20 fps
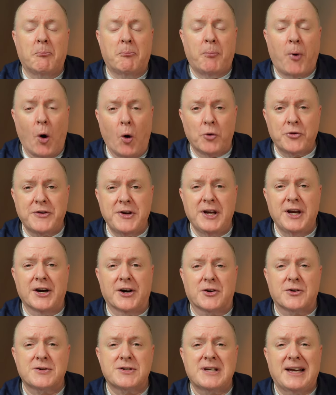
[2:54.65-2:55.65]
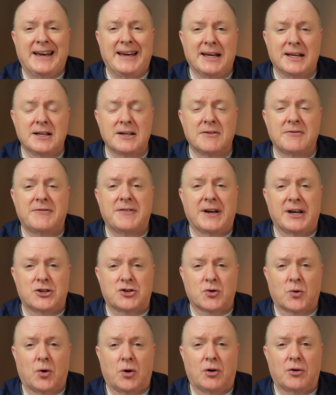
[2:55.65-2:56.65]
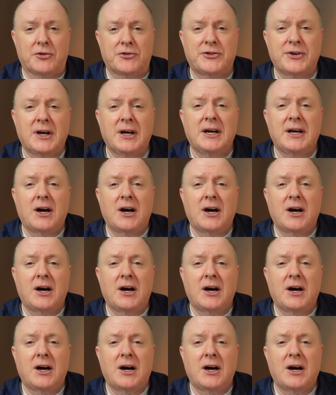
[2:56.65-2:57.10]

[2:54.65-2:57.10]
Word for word: Both years, individuals